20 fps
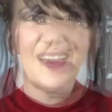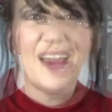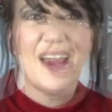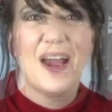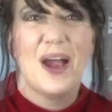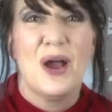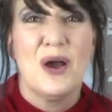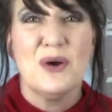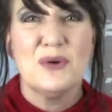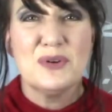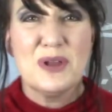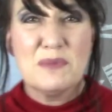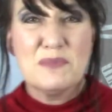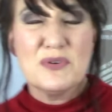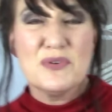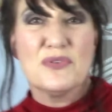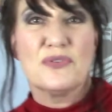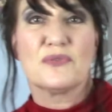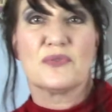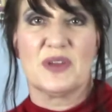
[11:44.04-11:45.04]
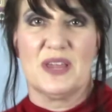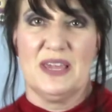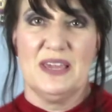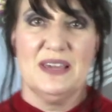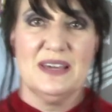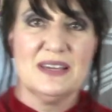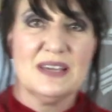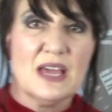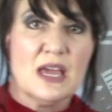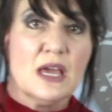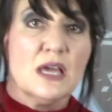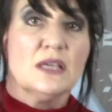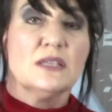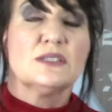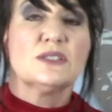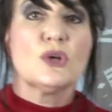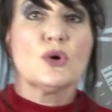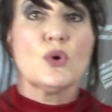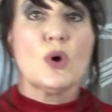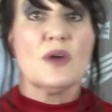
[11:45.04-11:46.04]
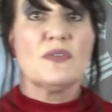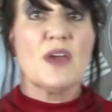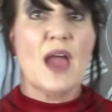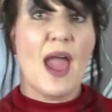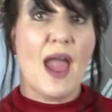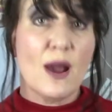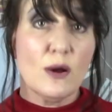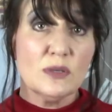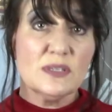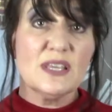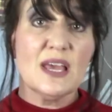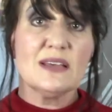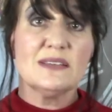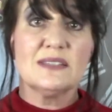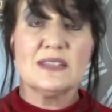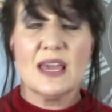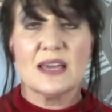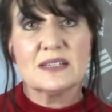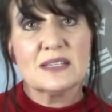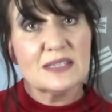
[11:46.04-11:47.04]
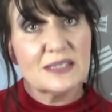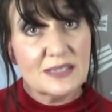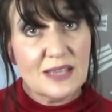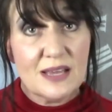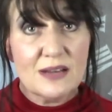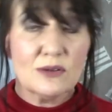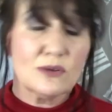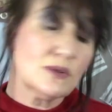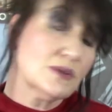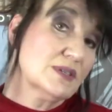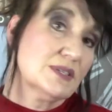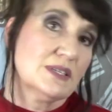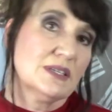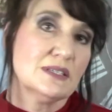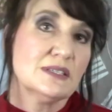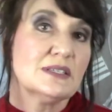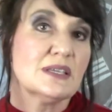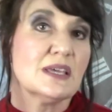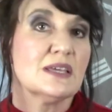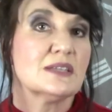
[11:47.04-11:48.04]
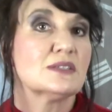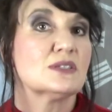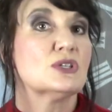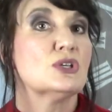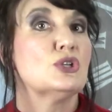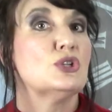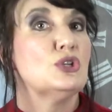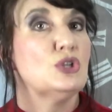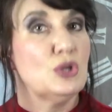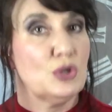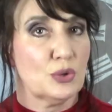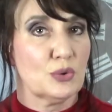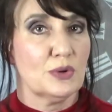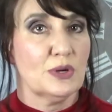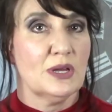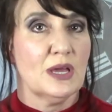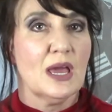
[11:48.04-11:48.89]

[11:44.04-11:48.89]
Oh, number 3. So the house has yet to settle since it's new.